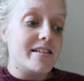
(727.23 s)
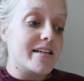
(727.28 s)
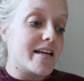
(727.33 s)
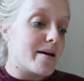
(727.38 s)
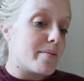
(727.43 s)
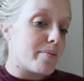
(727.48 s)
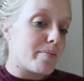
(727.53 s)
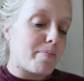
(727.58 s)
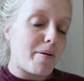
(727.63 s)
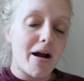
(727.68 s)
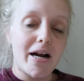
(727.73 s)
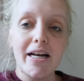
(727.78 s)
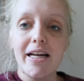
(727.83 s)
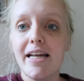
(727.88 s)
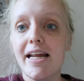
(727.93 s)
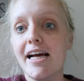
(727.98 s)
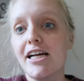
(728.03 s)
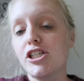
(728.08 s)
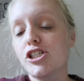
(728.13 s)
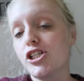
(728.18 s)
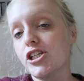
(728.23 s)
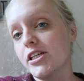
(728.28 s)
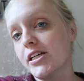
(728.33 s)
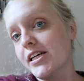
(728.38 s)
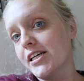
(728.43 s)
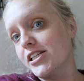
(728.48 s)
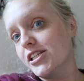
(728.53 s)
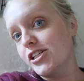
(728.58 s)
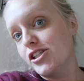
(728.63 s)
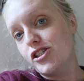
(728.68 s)
to get pregnant
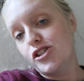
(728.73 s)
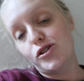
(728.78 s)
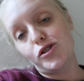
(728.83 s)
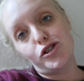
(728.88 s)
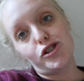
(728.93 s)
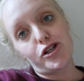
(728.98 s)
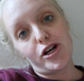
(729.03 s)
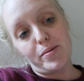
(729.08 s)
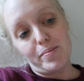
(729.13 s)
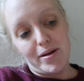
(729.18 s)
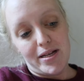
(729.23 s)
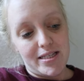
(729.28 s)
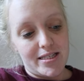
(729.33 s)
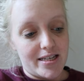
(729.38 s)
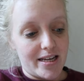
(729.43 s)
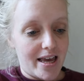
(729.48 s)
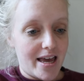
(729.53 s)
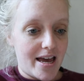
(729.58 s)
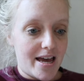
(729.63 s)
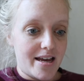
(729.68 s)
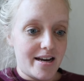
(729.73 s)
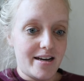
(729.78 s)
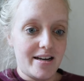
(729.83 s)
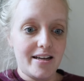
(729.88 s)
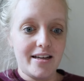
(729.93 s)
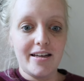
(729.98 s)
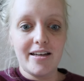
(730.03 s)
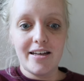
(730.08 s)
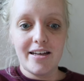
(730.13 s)
naturally, to do treatments again,